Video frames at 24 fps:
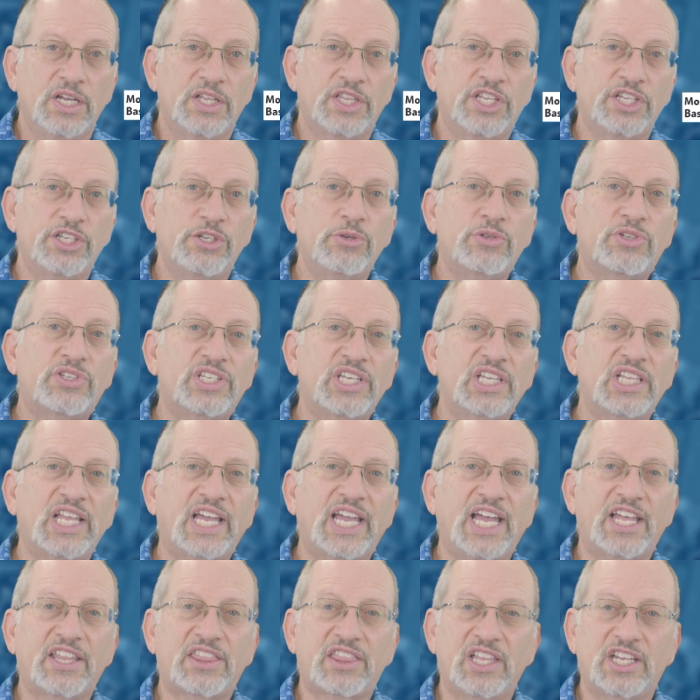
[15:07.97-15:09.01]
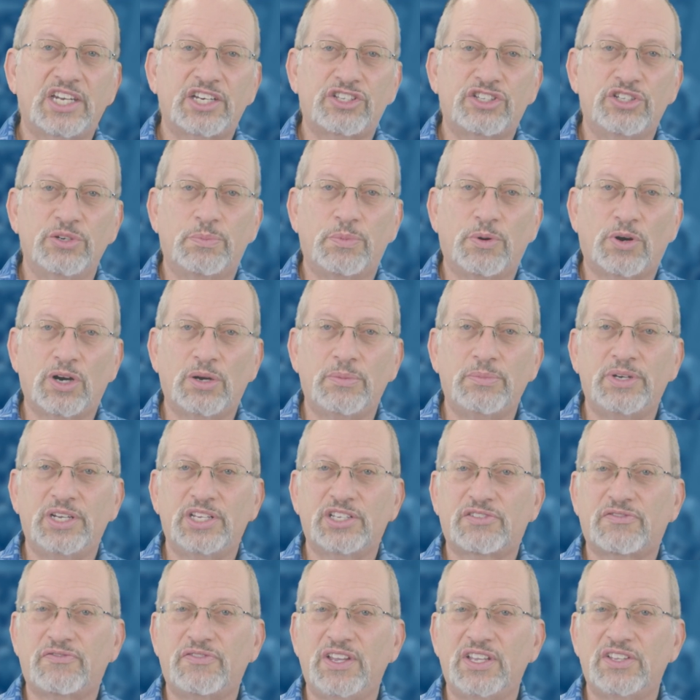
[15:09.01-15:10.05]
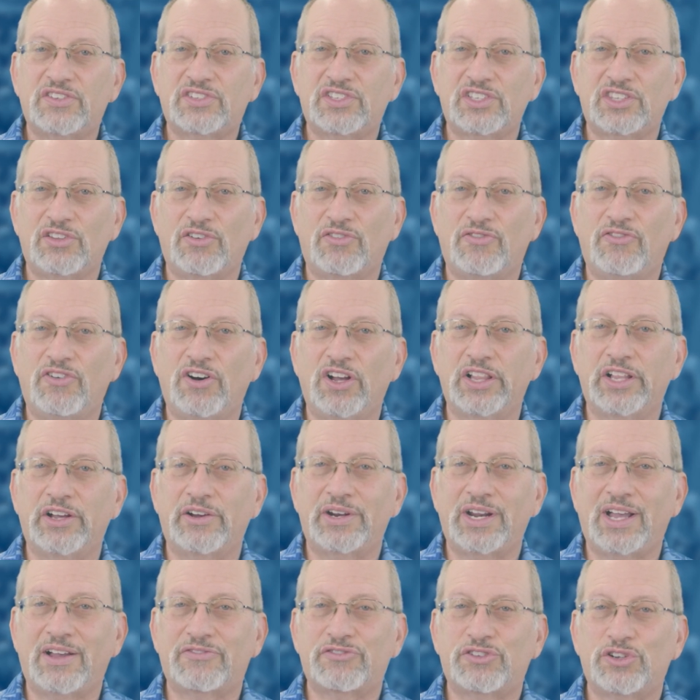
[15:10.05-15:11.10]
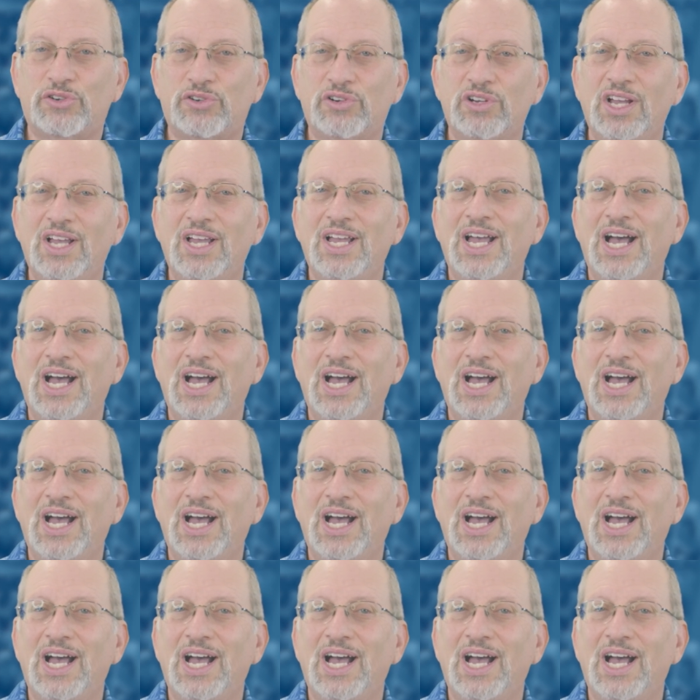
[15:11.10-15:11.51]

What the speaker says: The UCLA athletic department is facing the fallout after